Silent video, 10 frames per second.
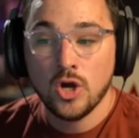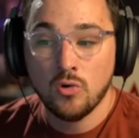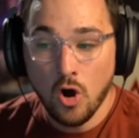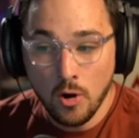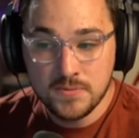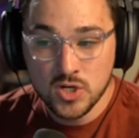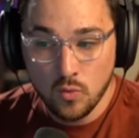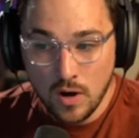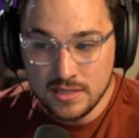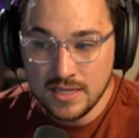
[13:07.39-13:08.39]
who hope to
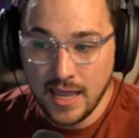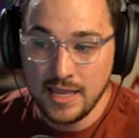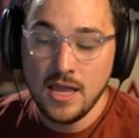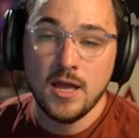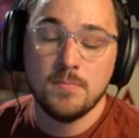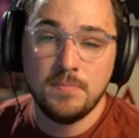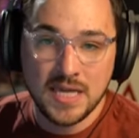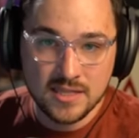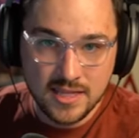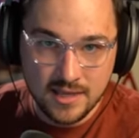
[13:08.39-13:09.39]
one day
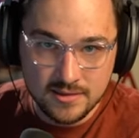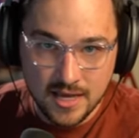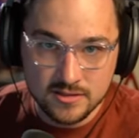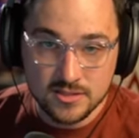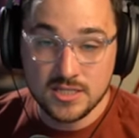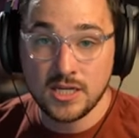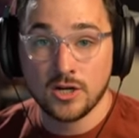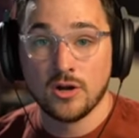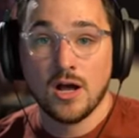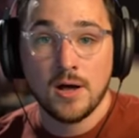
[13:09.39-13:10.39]
be in that next tier